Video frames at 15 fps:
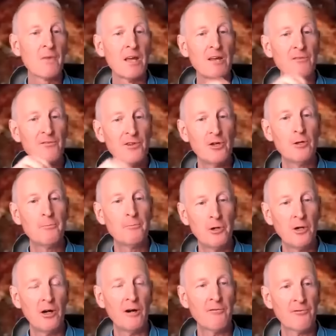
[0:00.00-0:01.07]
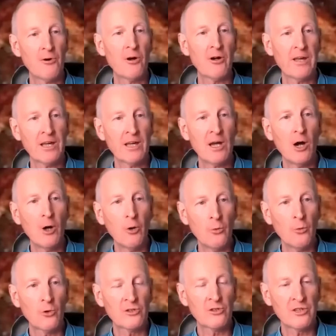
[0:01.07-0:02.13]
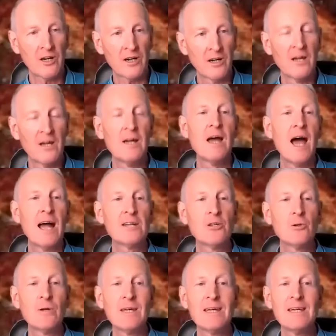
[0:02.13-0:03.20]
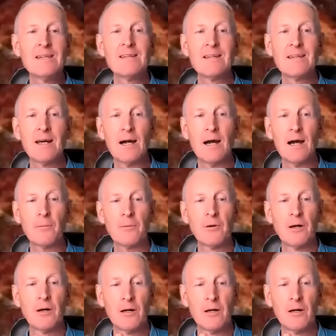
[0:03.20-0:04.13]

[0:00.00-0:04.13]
if you put a frog in cold water and you heat it up